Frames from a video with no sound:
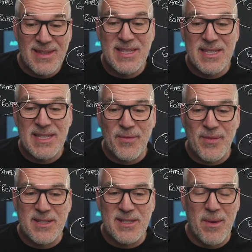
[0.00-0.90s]
This is the
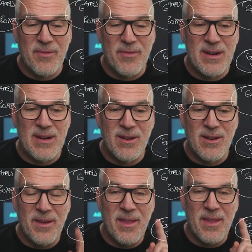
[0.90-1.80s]
first time I've really
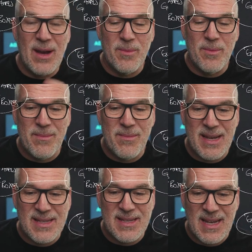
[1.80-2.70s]
gone, that would be
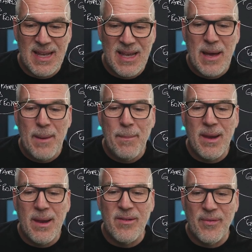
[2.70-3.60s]
amazing.
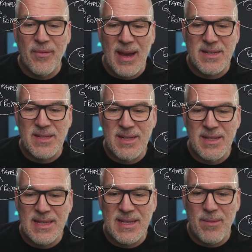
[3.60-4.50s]
Blur effect
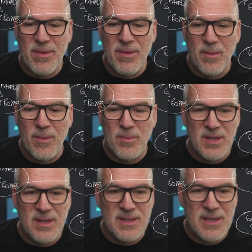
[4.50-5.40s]
under camera
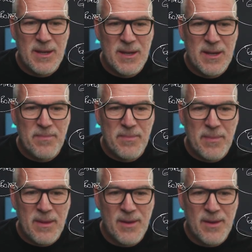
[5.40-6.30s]
options.
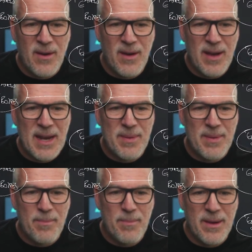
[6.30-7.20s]
So if I add a
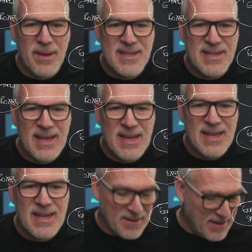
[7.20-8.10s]
bit of blur to
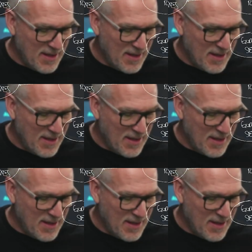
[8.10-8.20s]
this,